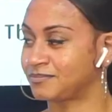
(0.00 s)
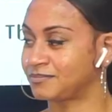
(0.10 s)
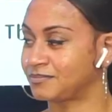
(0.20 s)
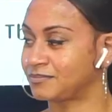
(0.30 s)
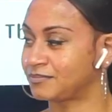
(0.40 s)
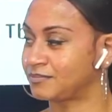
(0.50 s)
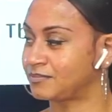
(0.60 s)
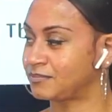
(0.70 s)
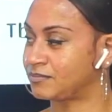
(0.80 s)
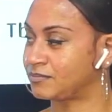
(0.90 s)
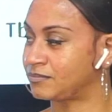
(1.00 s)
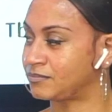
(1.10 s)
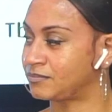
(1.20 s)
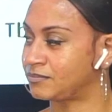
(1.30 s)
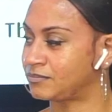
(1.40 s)

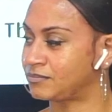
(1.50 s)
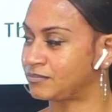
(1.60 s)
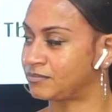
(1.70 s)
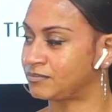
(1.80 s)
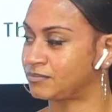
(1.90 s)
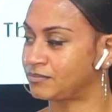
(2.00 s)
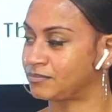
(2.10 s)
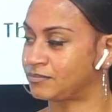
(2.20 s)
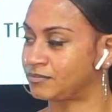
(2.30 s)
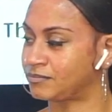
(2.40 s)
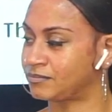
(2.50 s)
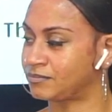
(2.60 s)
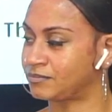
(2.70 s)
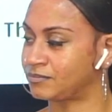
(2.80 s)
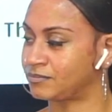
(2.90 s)

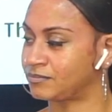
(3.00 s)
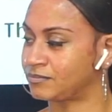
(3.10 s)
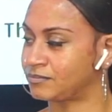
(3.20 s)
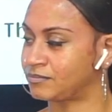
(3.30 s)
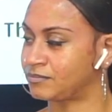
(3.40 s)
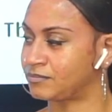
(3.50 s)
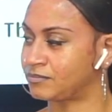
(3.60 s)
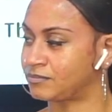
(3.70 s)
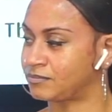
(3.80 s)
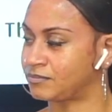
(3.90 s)
No words are spoken by the person on screen.